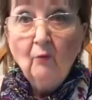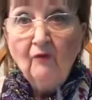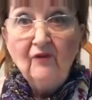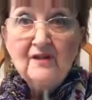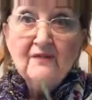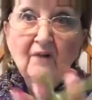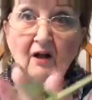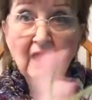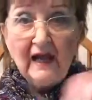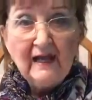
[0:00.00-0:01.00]
well, first of
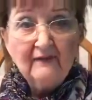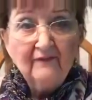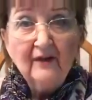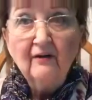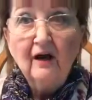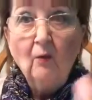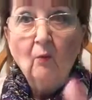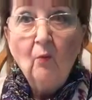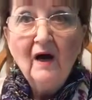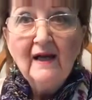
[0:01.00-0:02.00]
all, I had to figure
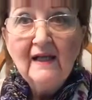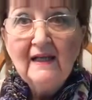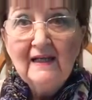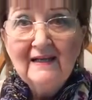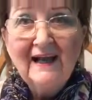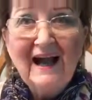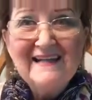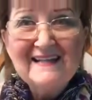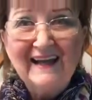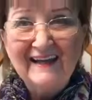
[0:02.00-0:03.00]
out
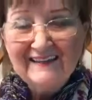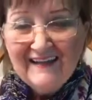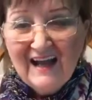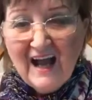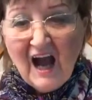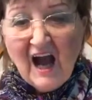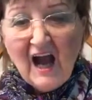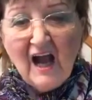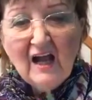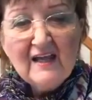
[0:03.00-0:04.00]
hi Diane,
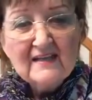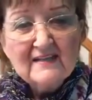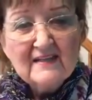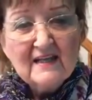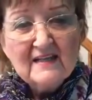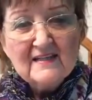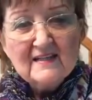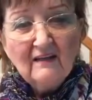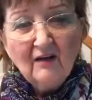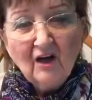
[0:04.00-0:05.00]
is
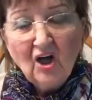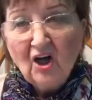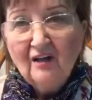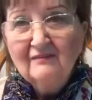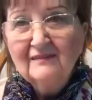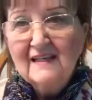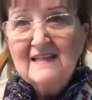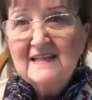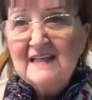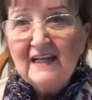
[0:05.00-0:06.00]
this
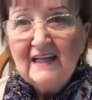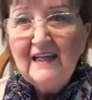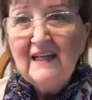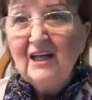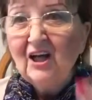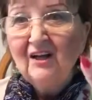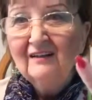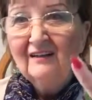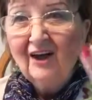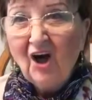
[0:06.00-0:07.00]
sticky
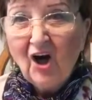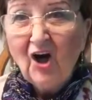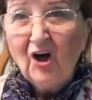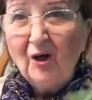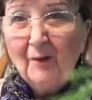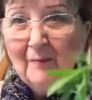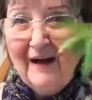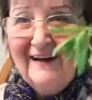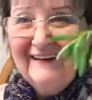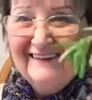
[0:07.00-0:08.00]
herb
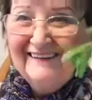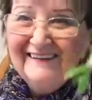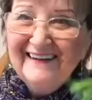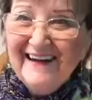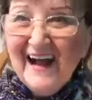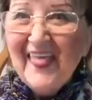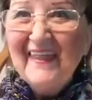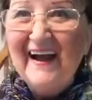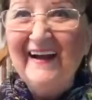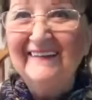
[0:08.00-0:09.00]

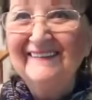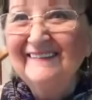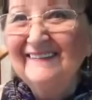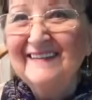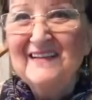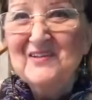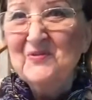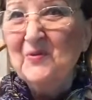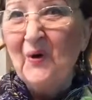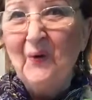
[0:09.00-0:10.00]
that is
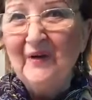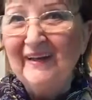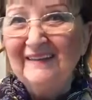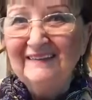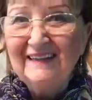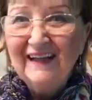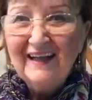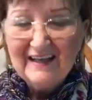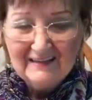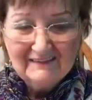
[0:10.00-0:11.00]
growing
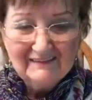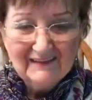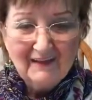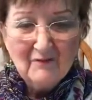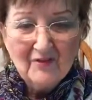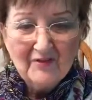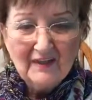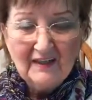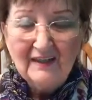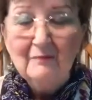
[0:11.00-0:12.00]
in
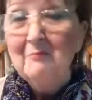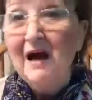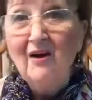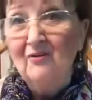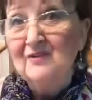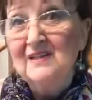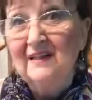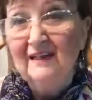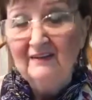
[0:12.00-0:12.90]
the mound